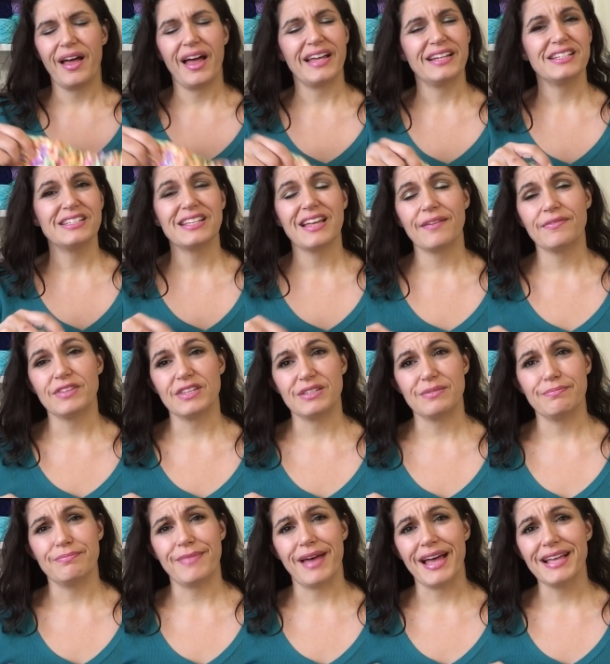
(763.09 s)
I just have
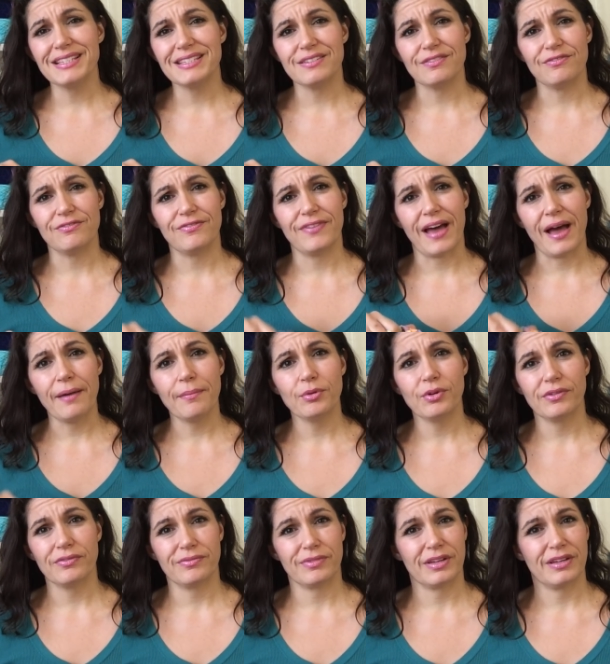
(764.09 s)
this massive
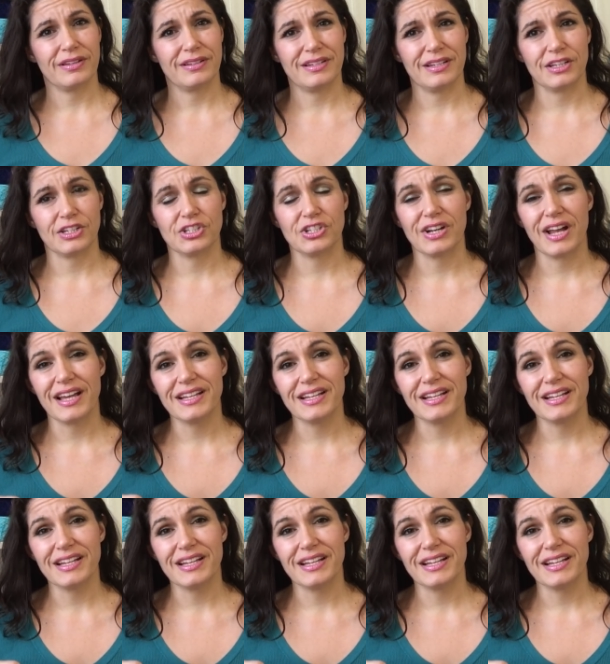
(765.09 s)
fabric addiction.